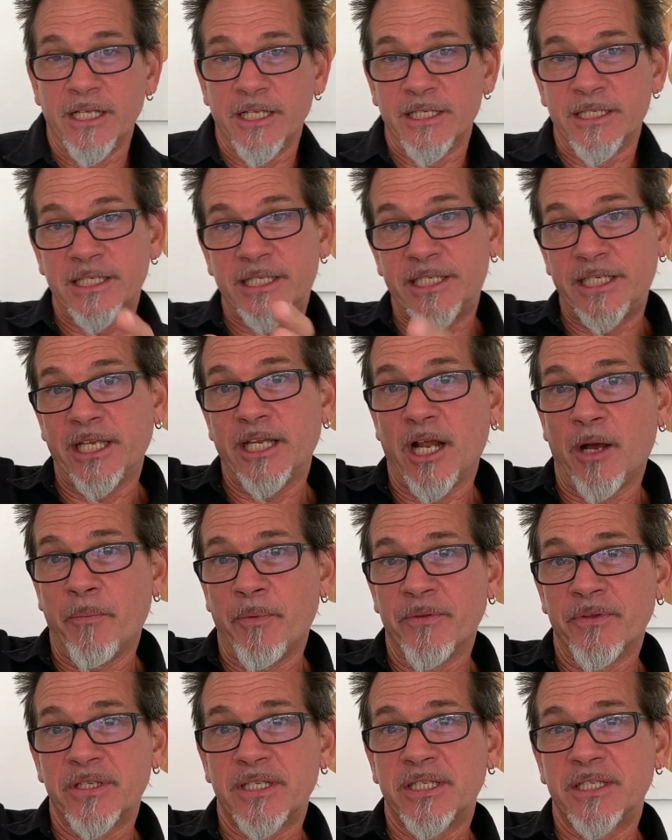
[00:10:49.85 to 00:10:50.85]
sit up
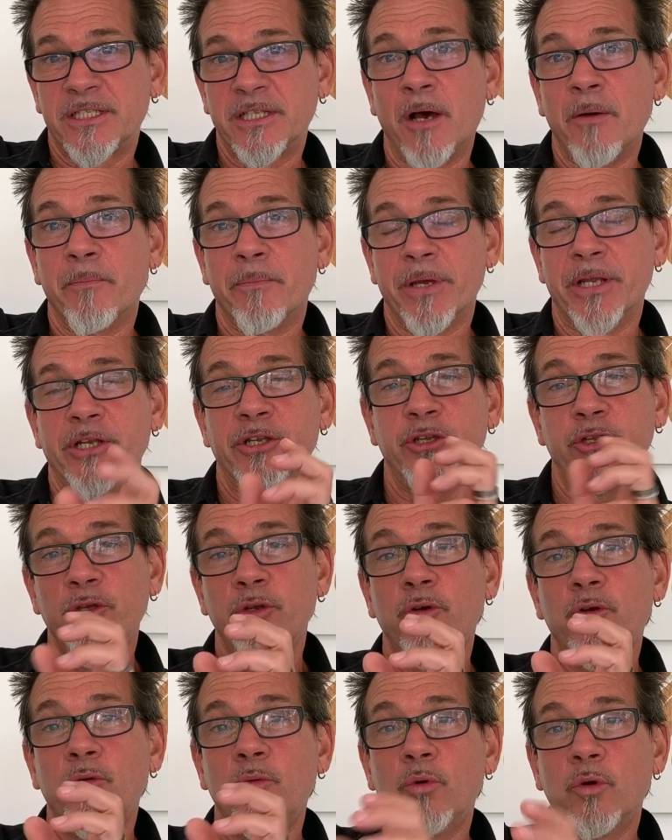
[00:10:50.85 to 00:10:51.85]
on the stump and
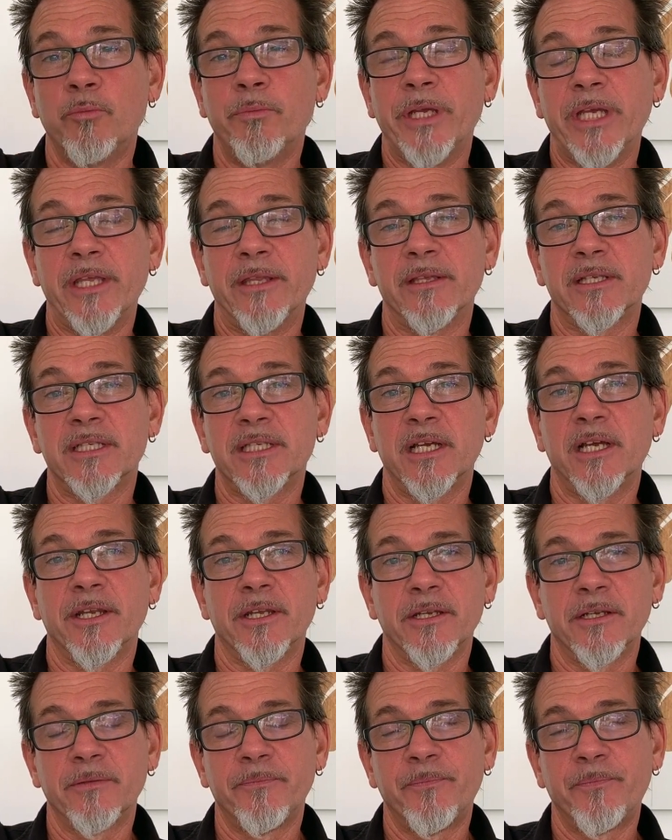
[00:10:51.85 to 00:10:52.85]
you will be the sun.